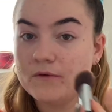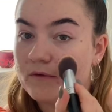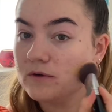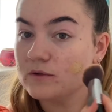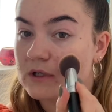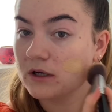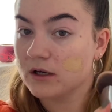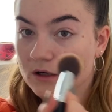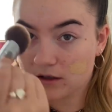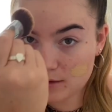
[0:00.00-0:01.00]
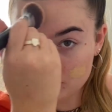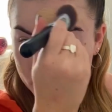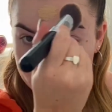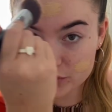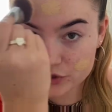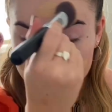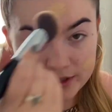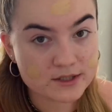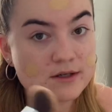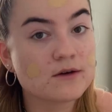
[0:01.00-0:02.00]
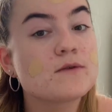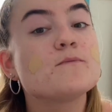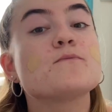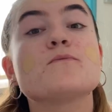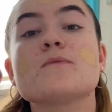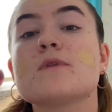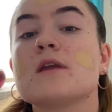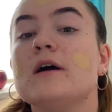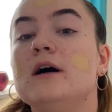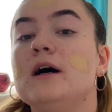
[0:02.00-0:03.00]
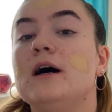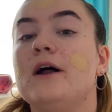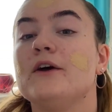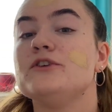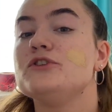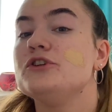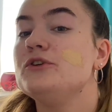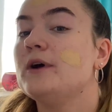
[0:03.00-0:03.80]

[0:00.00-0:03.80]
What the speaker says: feels like a moisturiser, and I do